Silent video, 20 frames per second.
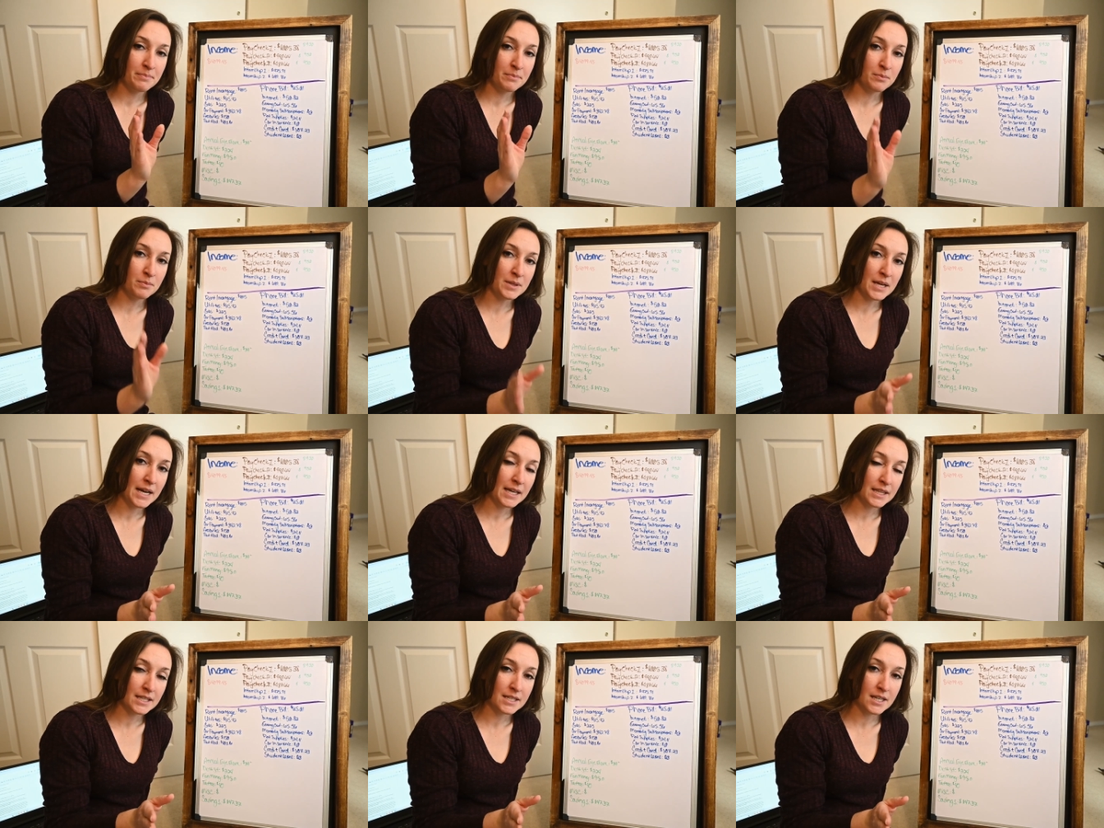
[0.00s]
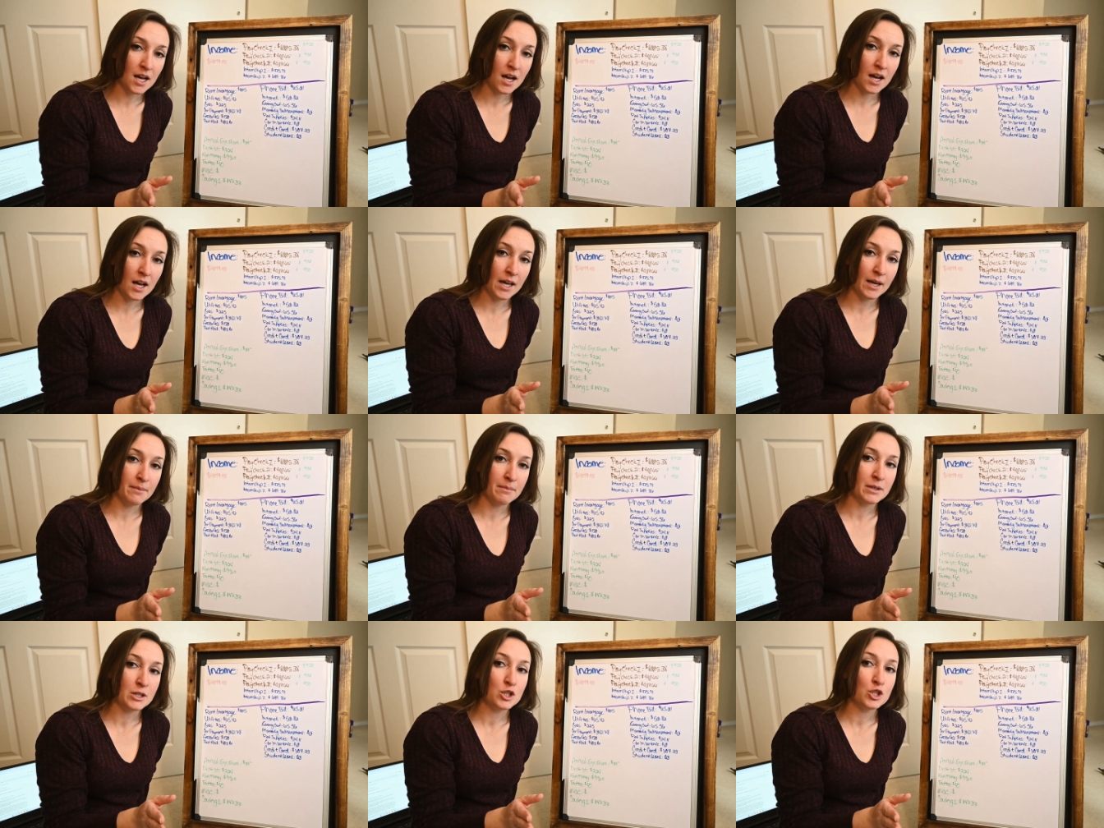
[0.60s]
take the
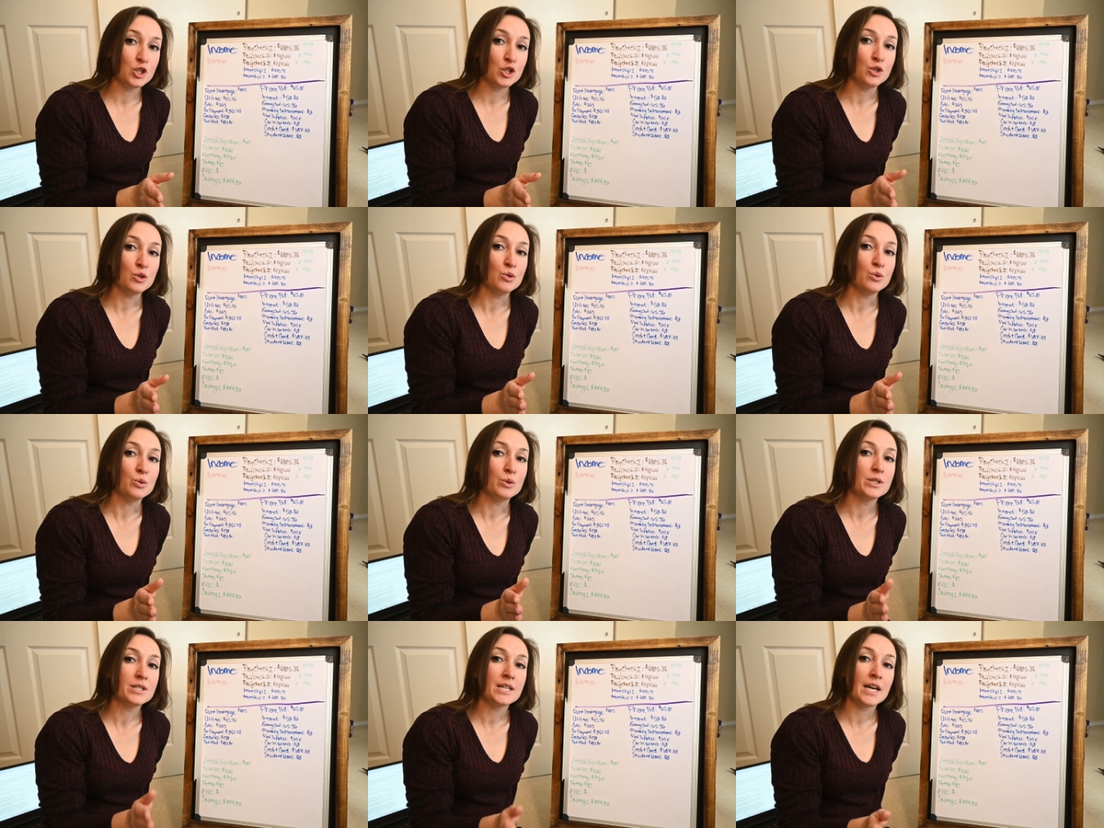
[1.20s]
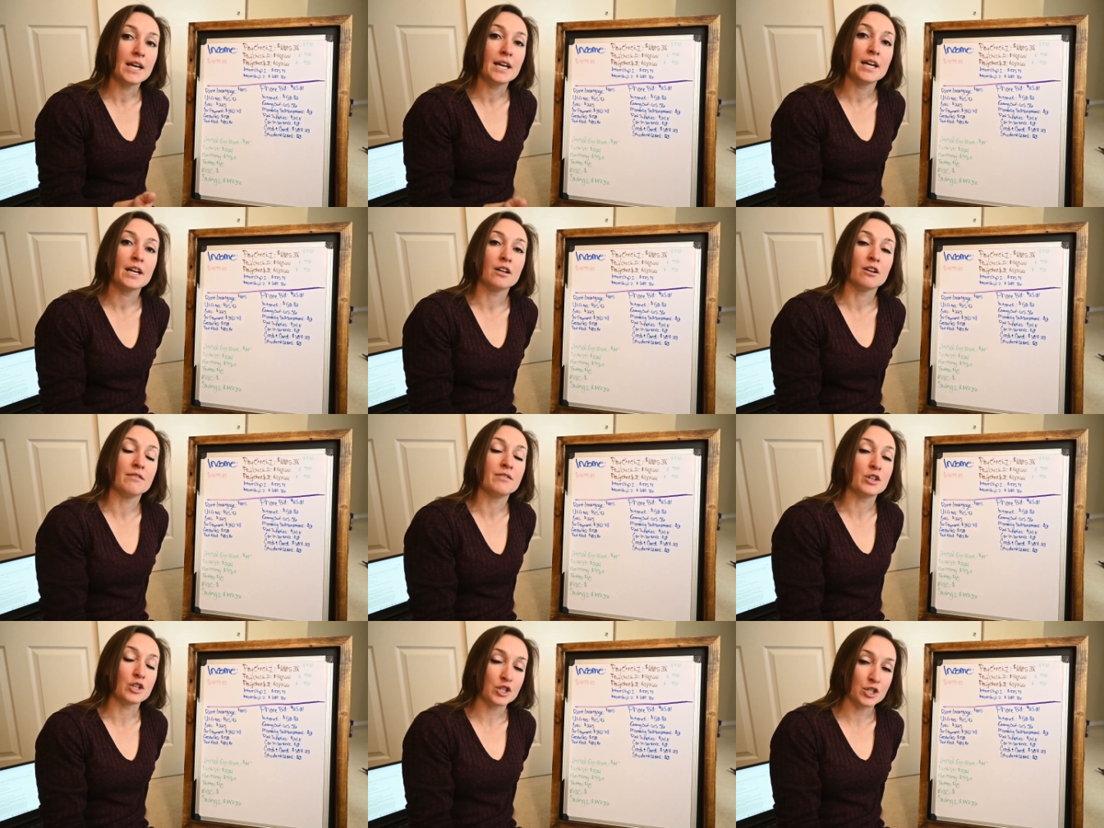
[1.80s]
time to take care
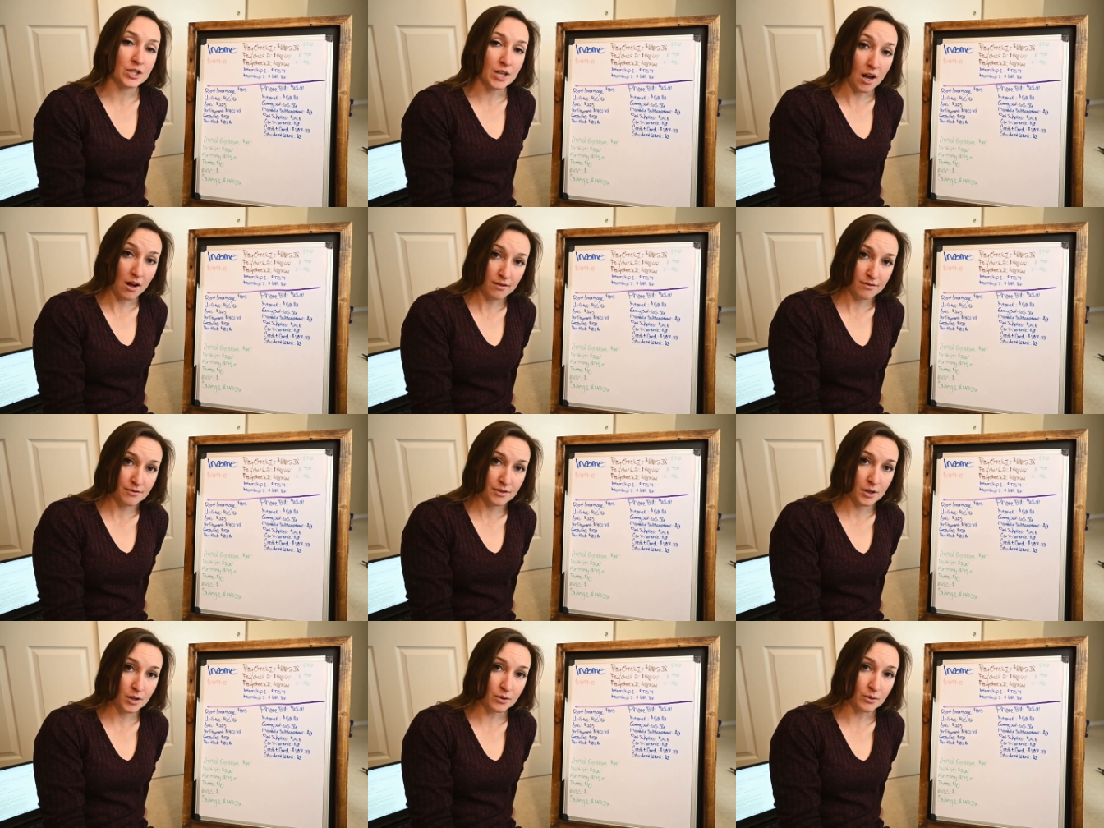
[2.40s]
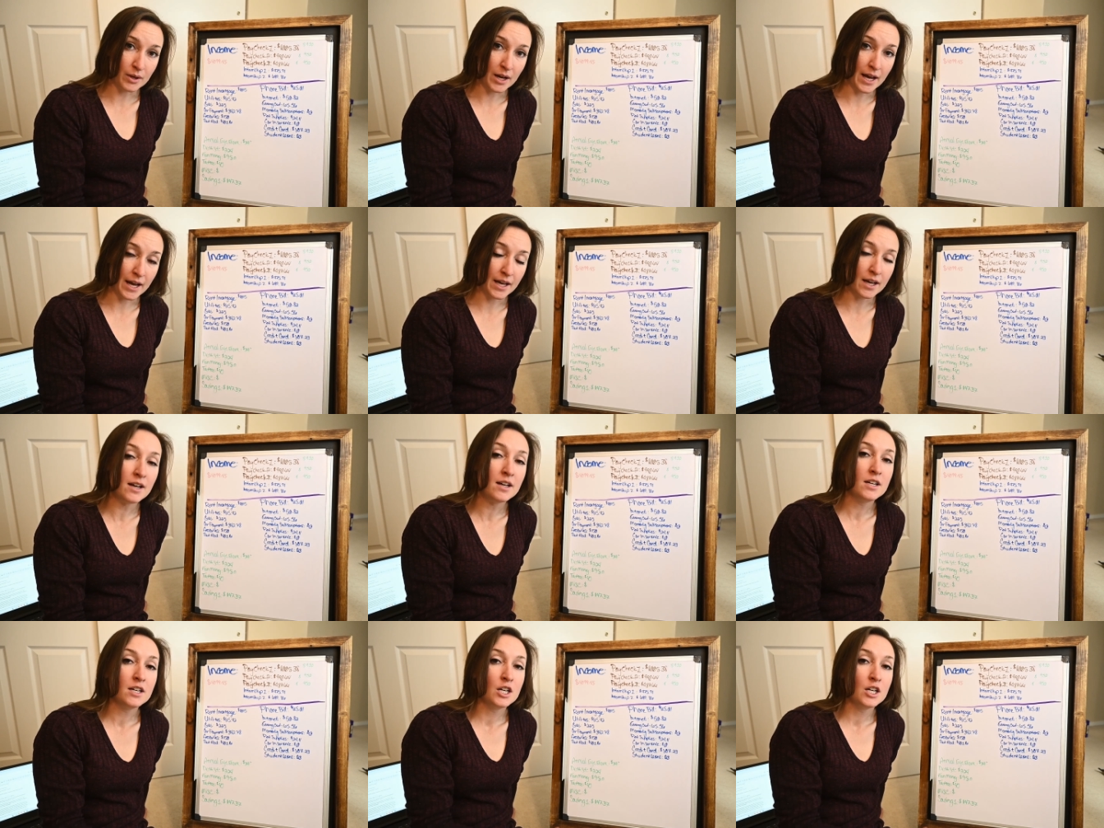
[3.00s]
of yourself, okay?